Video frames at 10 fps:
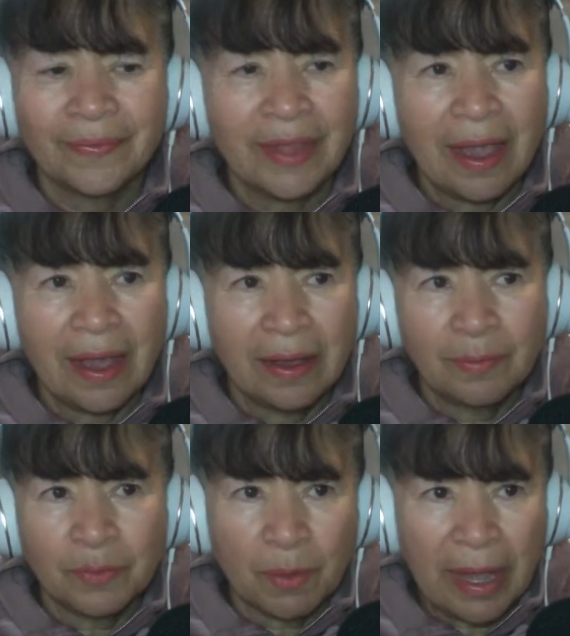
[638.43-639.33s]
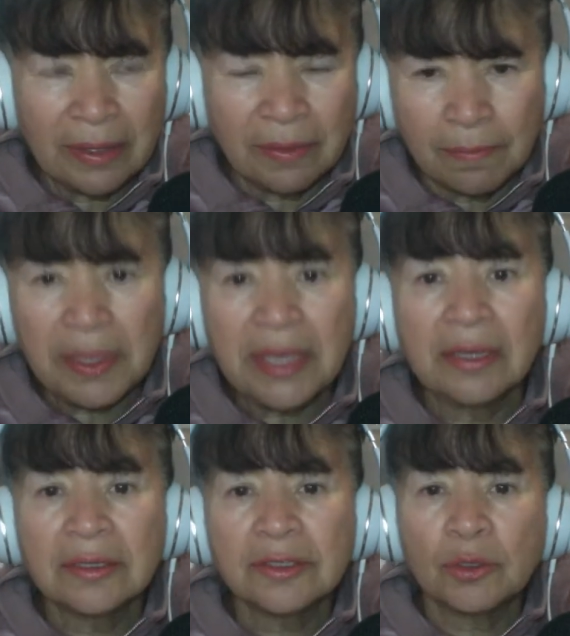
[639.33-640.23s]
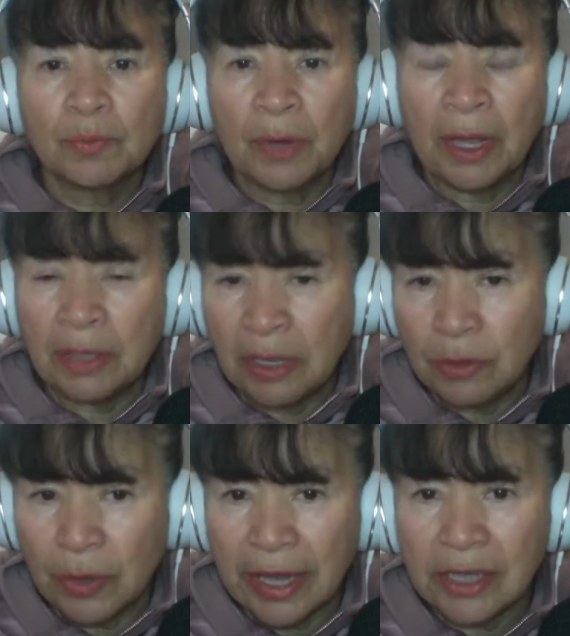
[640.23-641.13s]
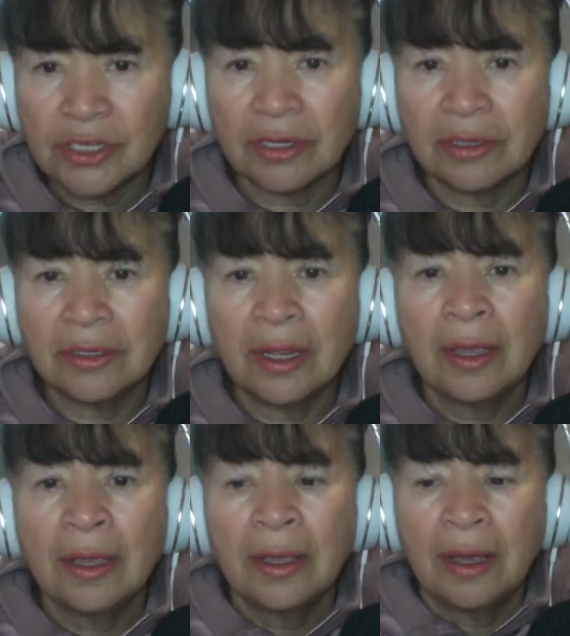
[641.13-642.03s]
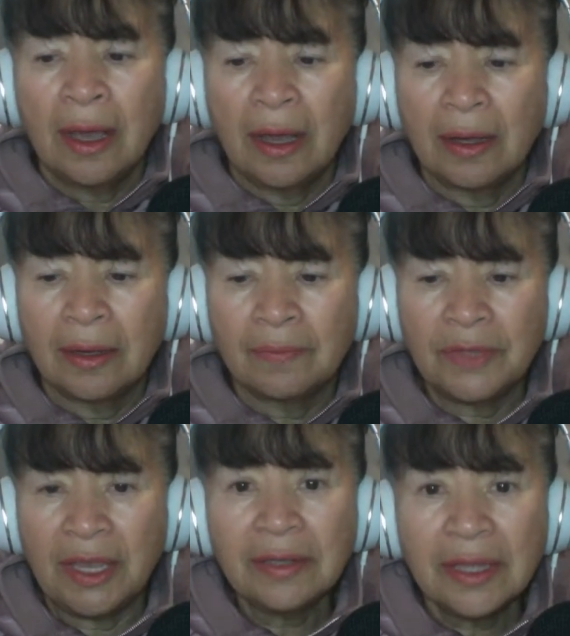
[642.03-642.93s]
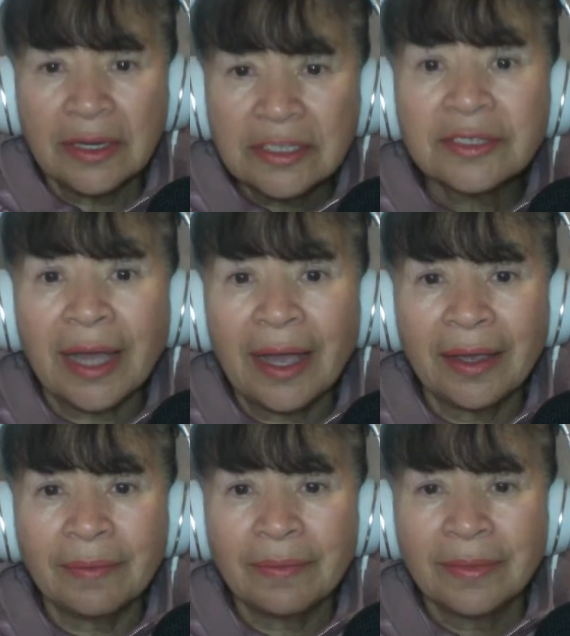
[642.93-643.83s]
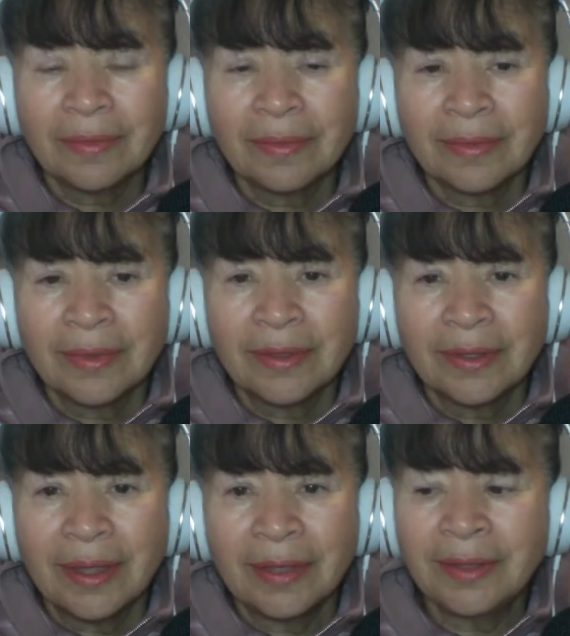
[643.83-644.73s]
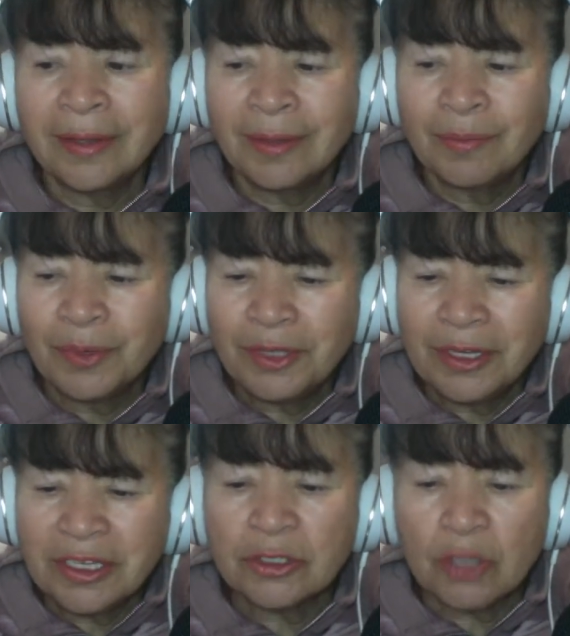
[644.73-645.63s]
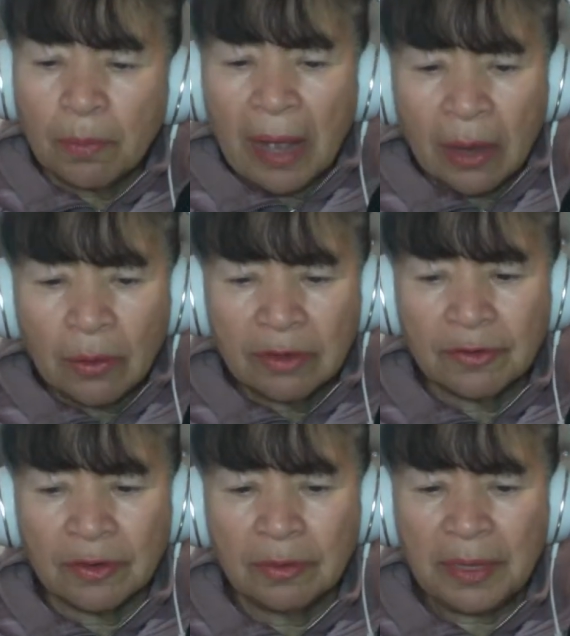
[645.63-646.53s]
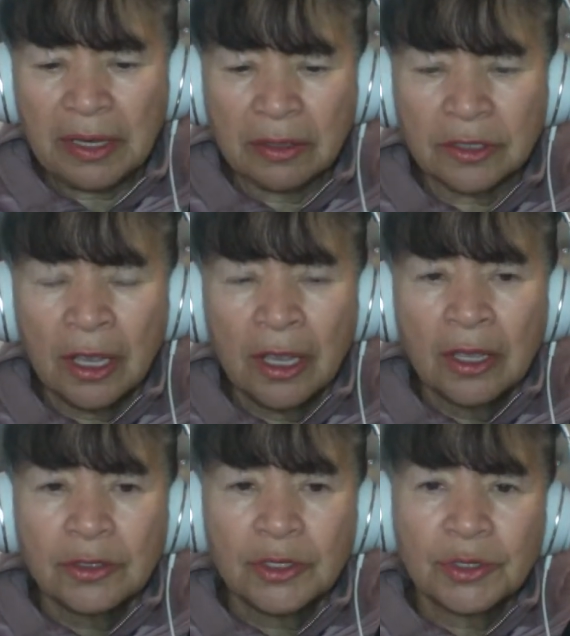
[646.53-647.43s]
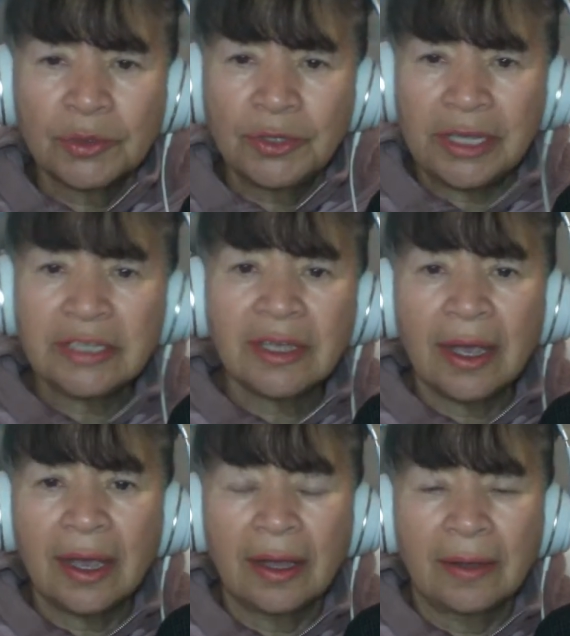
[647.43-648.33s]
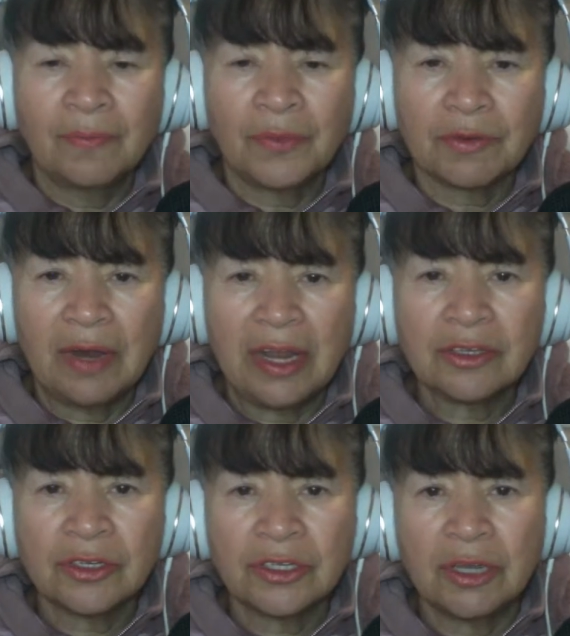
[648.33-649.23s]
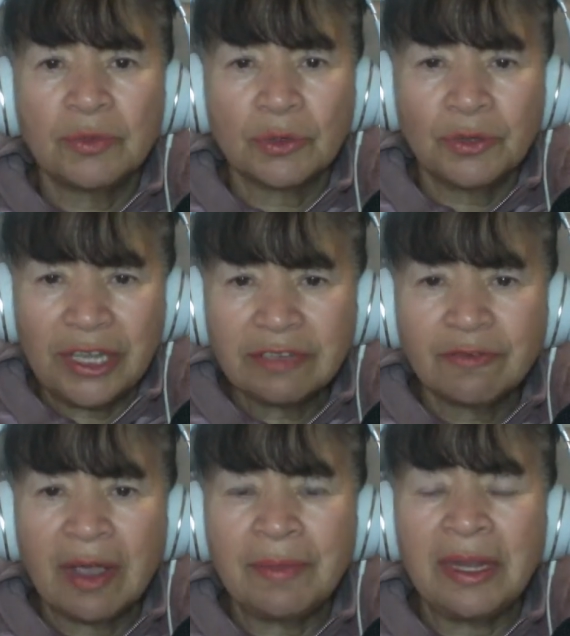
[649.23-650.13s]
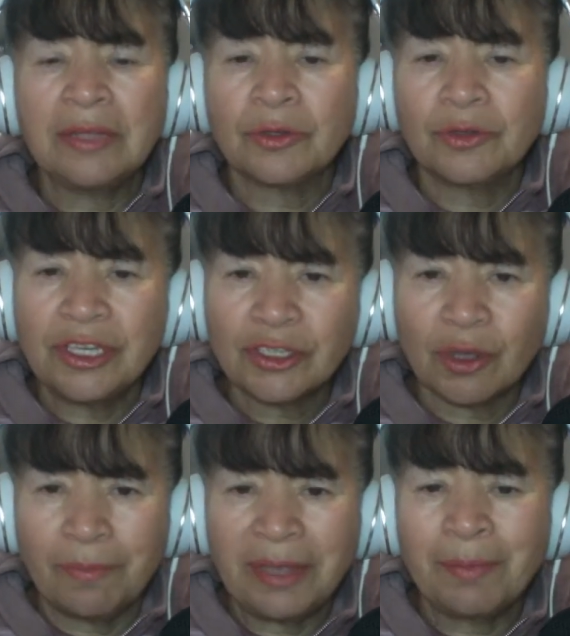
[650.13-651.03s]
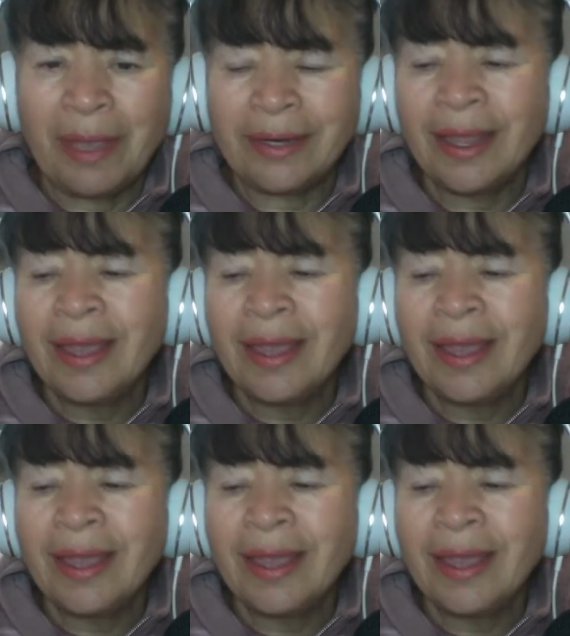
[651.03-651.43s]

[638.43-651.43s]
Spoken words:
Provide meals, education. Yeah, there is time, and but this is so powerful because through this relationship, through this family, through this commitment,